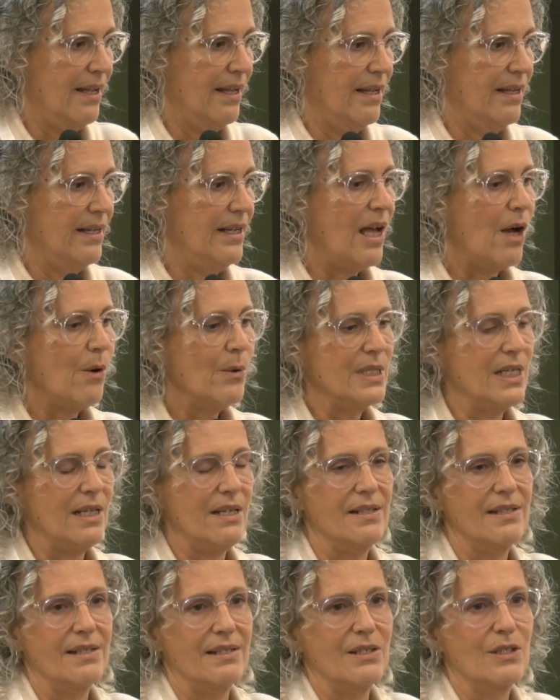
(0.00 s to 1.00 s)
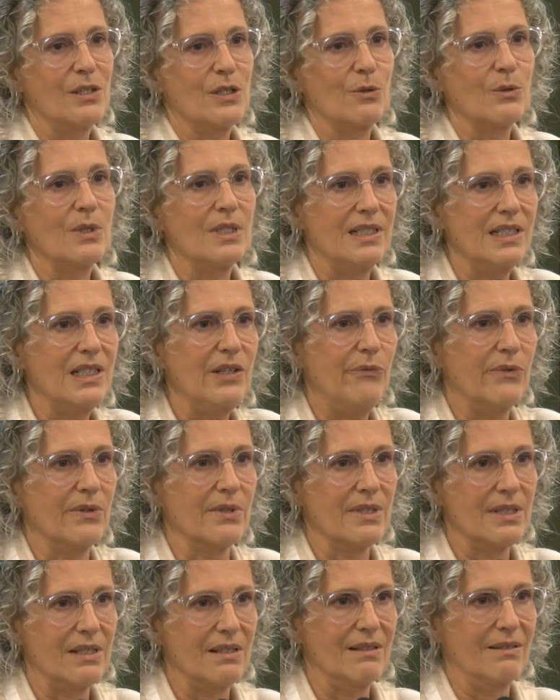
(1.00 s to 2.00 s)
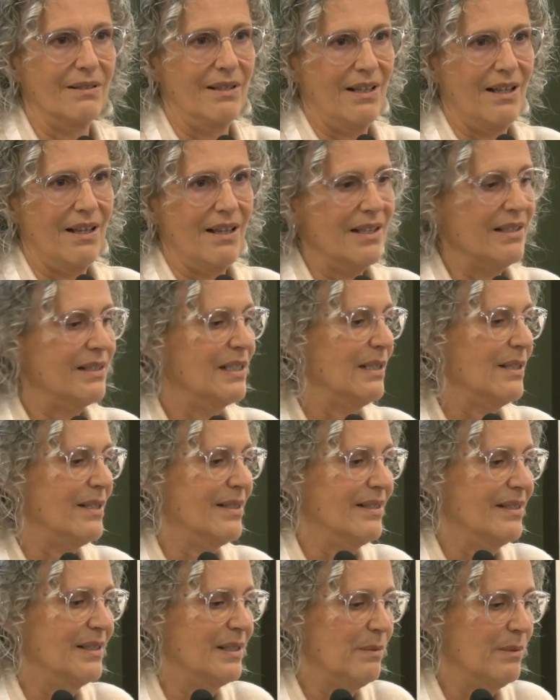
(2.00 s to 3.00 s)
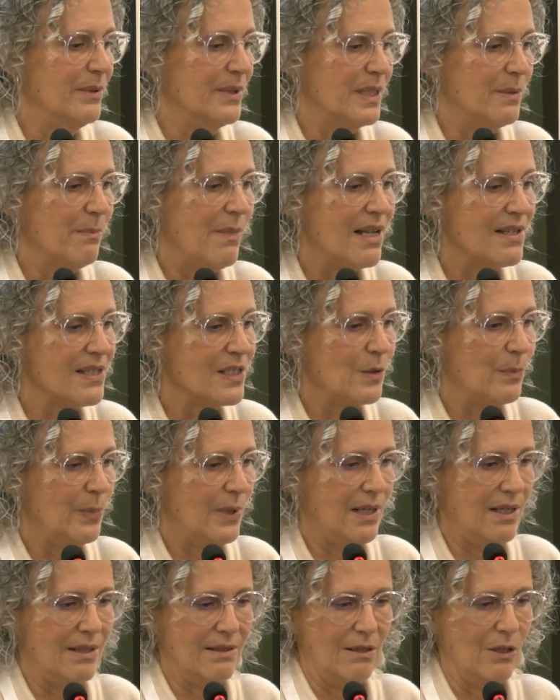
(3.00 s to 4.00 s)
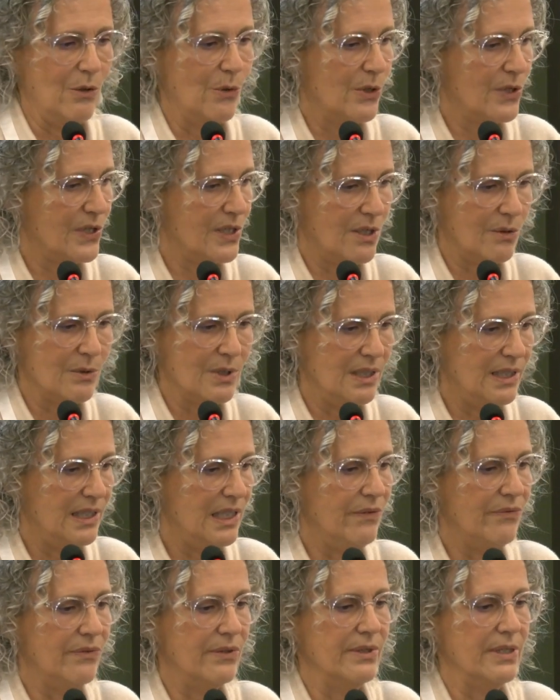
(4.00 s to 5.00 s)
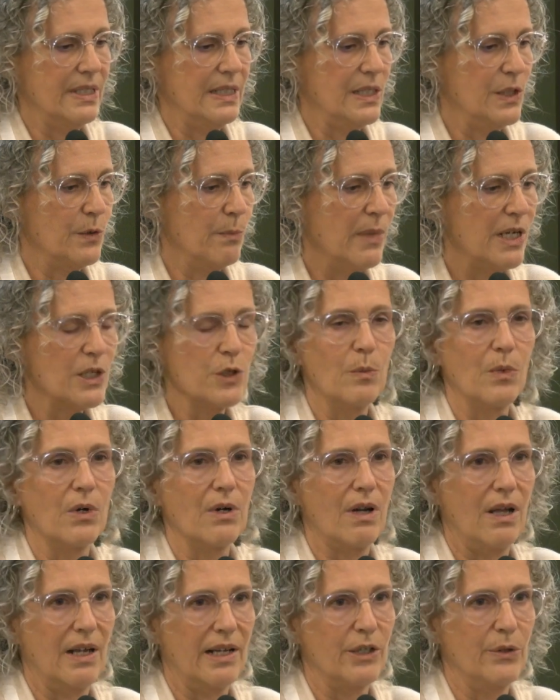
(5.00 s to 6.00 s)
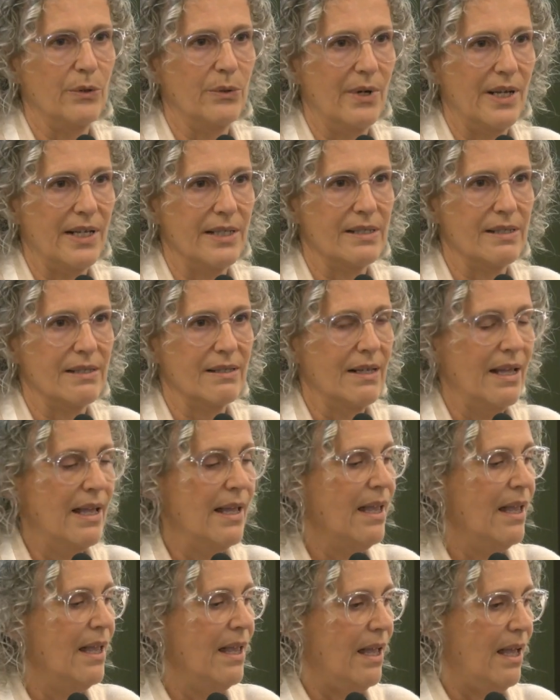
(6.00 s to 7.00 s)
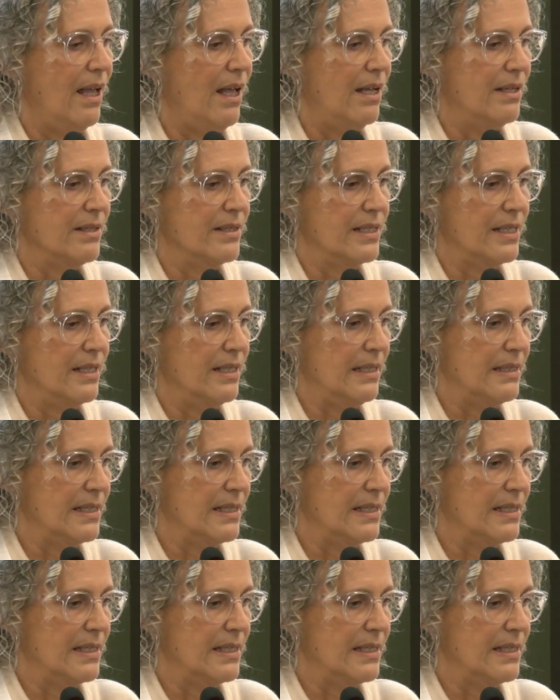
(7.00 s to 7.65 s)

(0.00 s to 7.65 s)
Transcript: Nowadays, it's totally different, okay? The master plan looks totally different. It's much more accurate, and it's